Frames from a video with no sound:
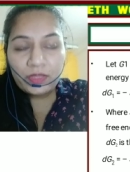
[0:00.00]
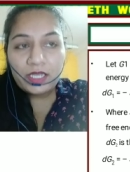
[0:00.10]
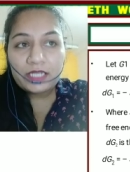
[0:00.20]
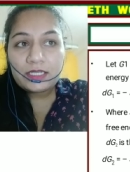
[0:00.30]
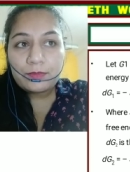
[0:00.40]

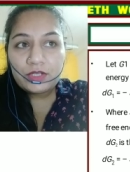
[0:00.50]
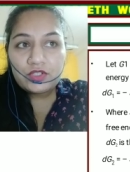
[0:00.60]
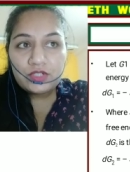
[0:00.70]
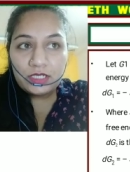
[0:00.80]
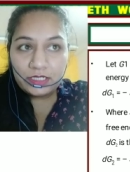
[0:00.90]
at
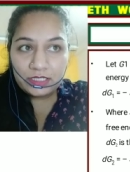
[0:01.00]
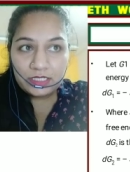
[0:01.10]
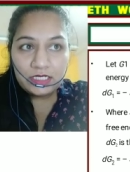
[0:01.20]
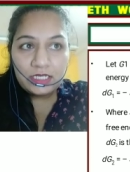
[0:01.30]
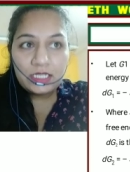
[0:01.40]
temperature
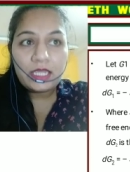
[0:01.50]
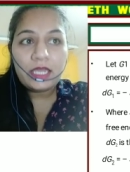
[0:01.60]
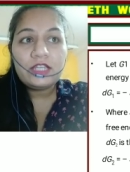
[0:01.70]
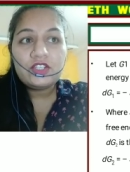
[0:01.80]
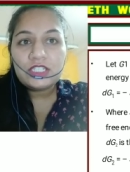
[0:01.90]
T,
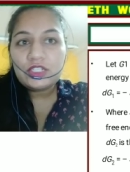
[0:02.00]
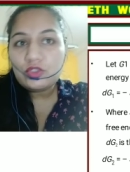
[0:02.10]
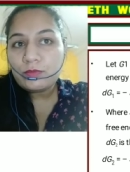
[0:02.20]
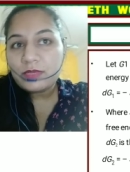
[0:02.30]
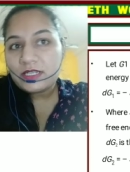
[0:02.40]
and
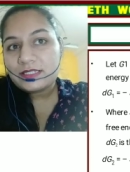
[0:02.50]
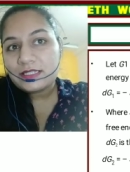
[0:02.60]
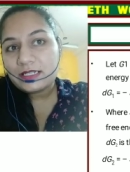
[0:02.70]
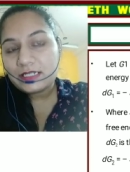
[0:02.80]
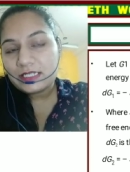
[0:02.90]
G2 plus
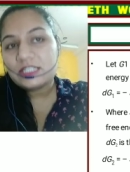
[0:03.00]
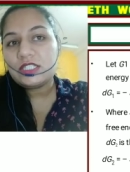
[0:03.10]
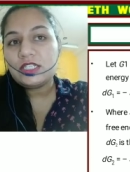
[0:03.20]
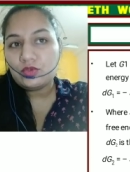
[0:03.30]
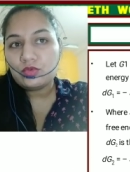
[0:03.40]

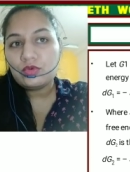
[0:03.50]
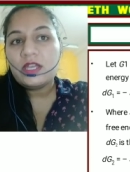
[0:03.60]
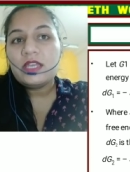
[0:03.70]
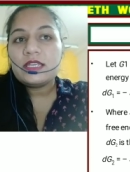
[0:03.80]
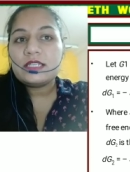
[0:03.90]
dG2
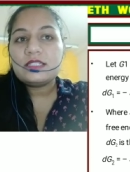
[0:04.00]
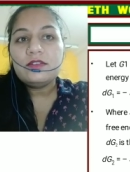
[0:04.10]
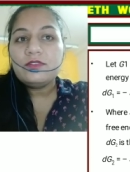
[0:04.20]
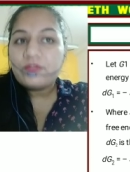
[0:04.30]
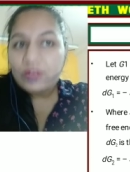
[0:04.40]
is
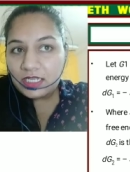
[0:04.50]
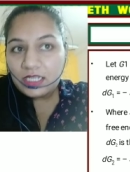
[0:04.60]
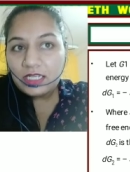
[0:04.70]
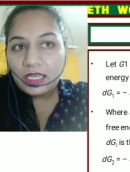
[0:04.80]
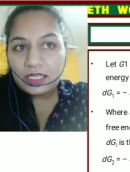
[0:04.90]
the
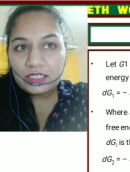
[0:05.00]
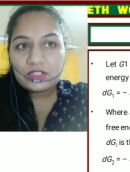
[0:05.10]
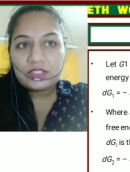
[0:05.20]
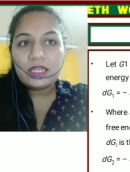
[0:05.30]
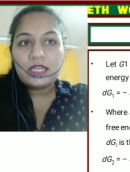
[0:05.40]
free
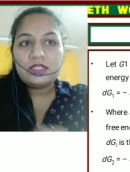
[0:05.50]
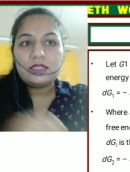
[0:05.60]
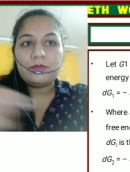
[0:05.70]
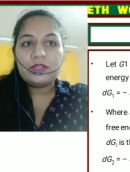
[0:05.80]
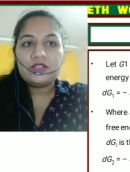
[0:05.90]
energy at
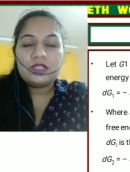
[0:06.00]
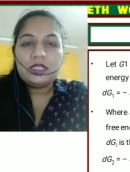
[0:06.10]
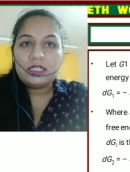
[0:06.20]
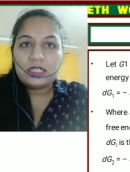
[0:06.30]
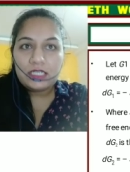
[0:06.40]
temperature
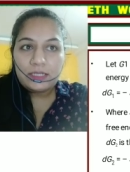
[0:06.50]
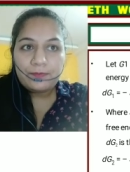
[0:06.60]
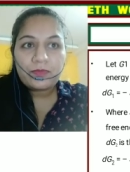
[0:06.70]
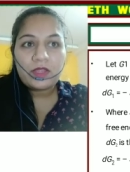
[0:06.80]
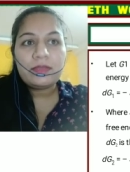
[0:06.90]
T
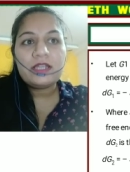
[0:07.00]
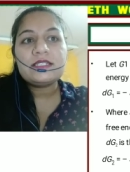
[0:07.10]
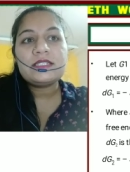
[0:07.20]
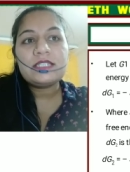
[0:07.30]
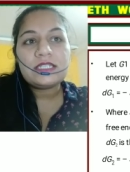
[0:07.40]

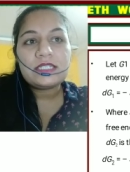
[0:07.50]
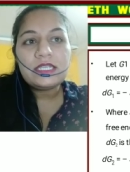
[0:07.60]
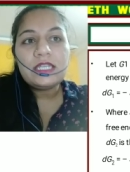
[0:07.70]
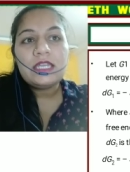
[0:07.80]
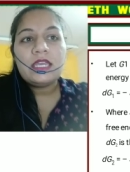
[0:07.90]
plus
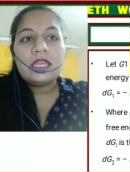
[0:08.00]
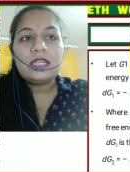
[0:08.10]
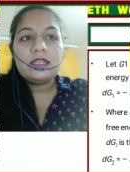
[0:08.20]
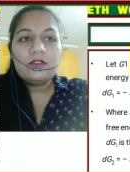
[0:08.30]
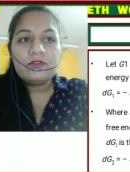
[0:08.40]
dt
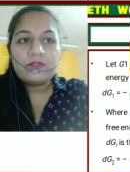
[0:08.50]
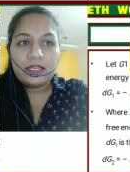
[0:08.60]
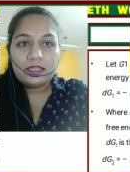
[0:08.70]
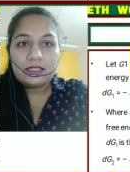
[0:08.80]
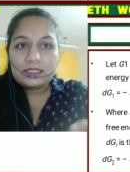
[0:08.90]
in a
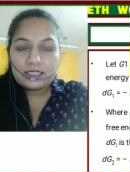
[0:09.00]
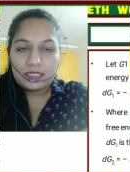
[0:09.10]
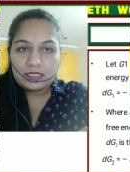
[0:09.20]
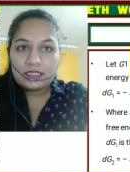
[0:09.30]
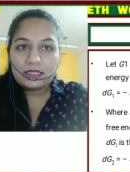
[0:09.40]
final
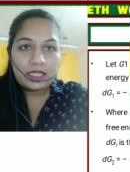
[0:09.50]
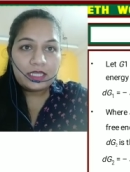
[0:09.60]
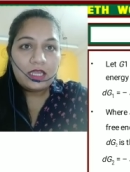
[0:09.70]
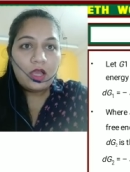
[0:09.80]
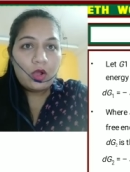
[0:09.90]
state.
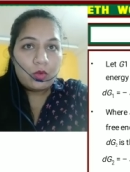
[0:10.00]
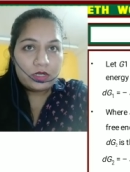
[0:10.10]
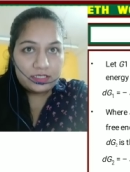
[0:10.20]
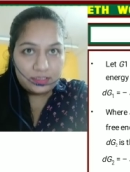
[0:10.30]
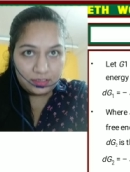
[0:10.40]
Then
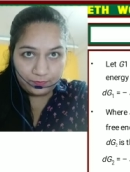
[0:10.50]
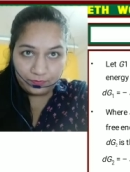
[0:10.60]
what is a